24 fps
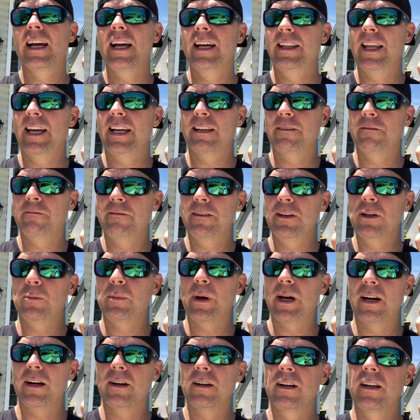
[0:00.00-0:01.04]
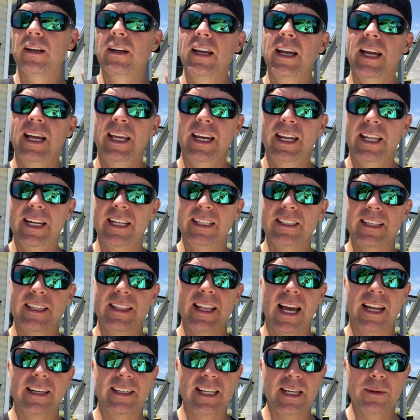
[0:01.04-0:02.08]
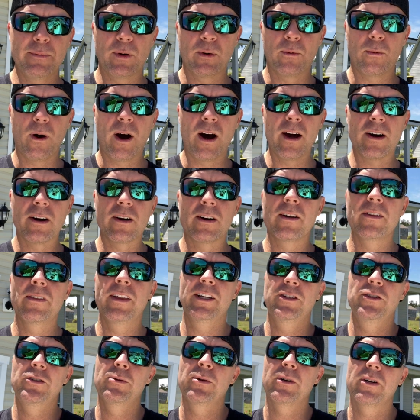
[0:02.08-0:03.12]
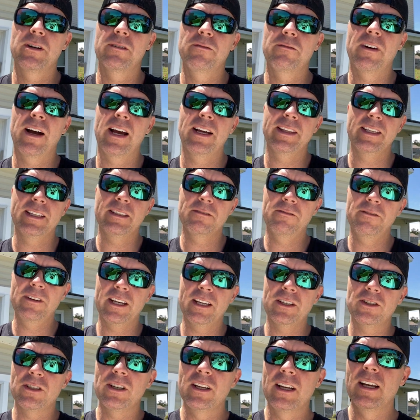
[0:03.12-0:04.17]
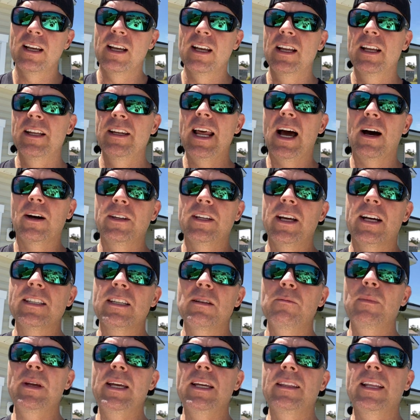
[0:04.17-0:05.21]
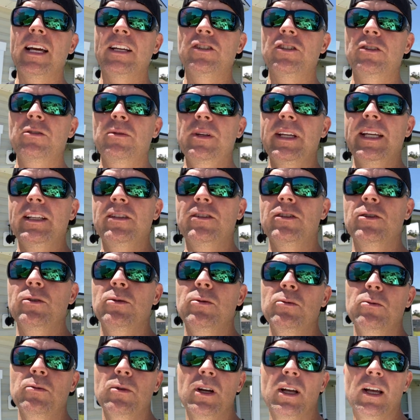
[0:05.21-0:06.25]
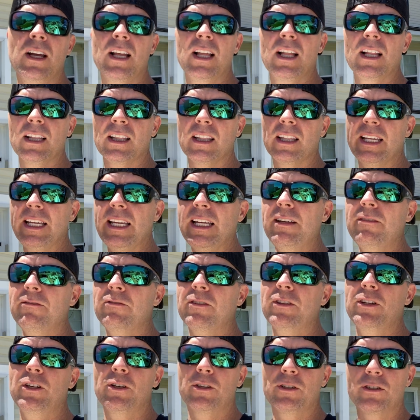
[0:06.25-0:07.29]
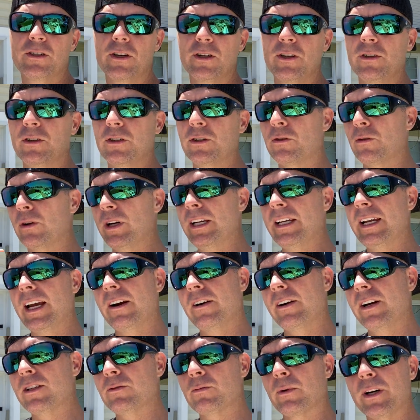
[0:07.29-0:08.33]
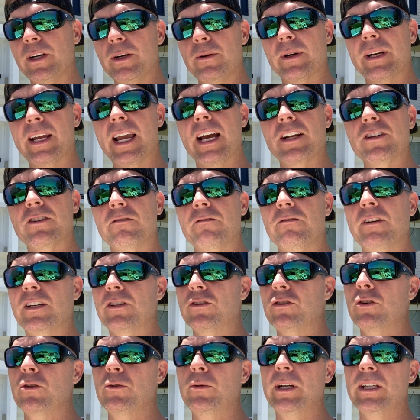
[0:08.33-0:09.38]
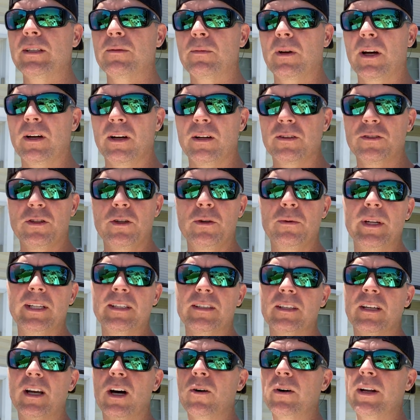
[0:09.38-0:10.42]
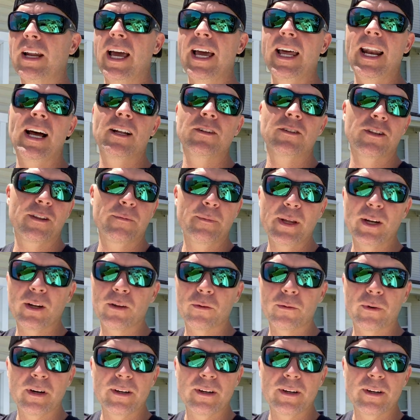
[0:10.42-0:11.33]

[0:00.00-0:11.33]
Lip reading: and they can feel better. And it is in that deeper water that you are gonna find these fish. Now, it doesn't mean that you need to leave your certain creek areas where you were catching fish two weeks ago and head out into the middle of the